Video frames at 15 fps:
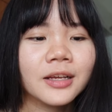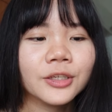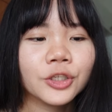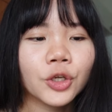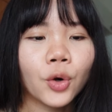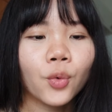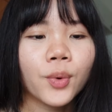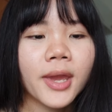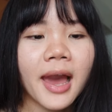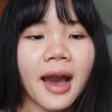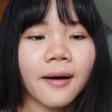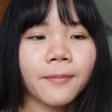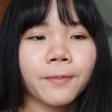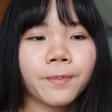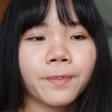So we
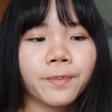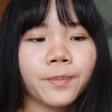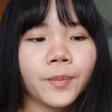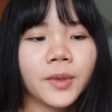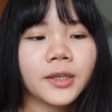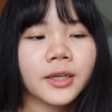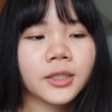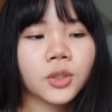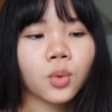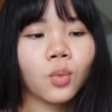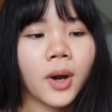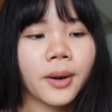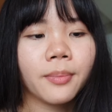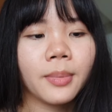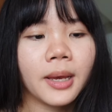have just
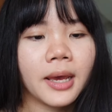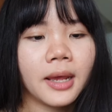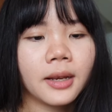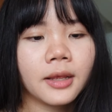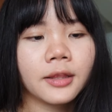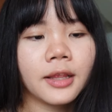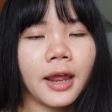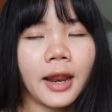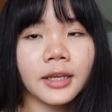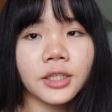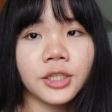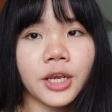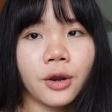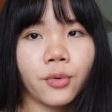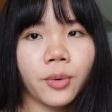one bed that I
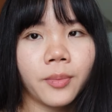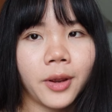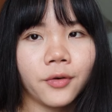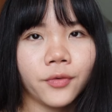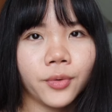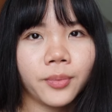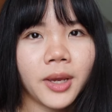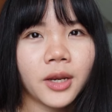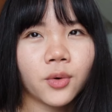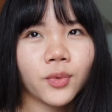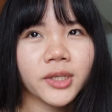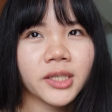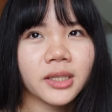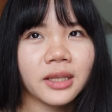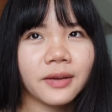share with my roommate.
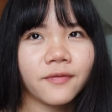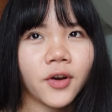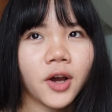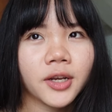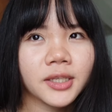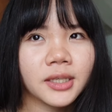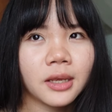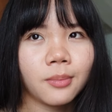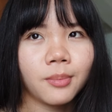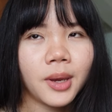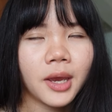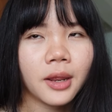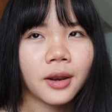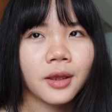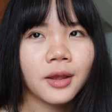We sleep on the same
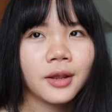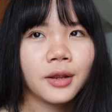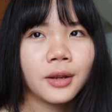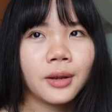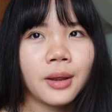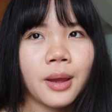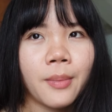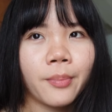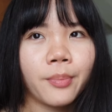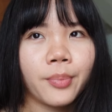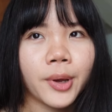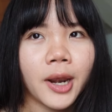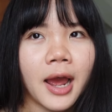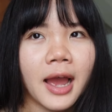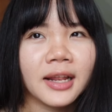bed.
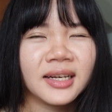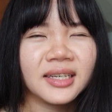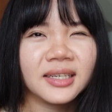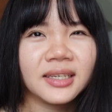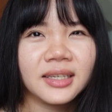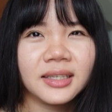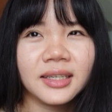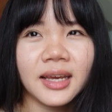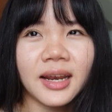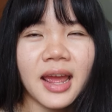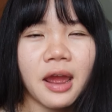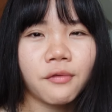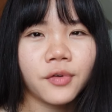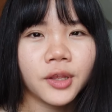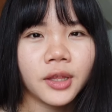But I did
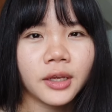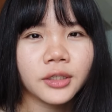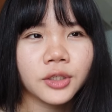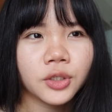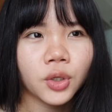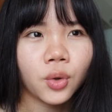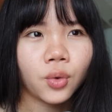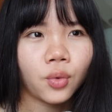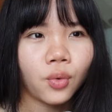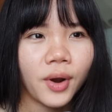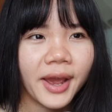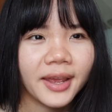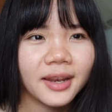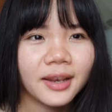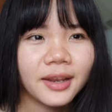everything so
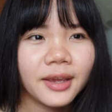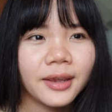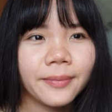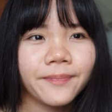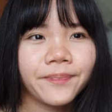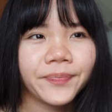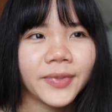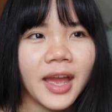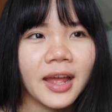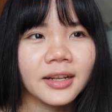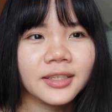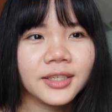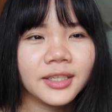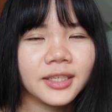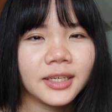quietly
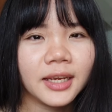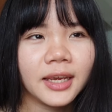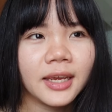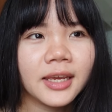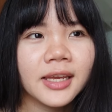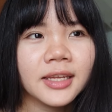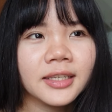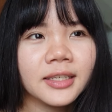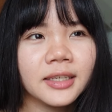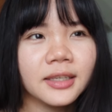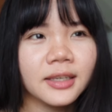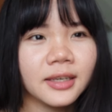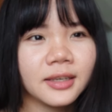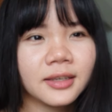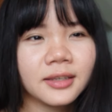that she
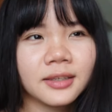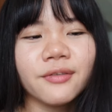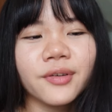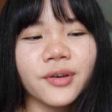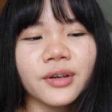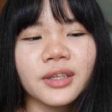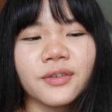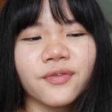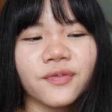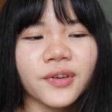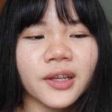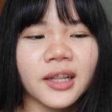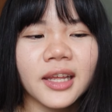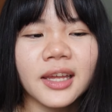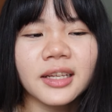didn't even
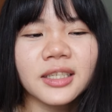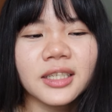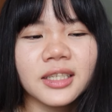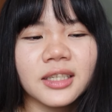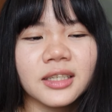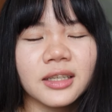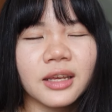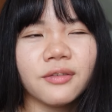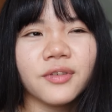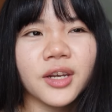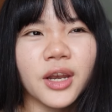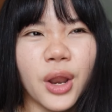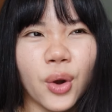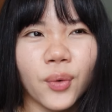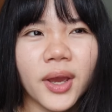feel it. She didn't
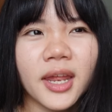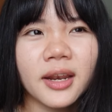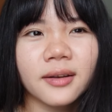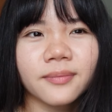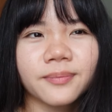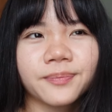even know it.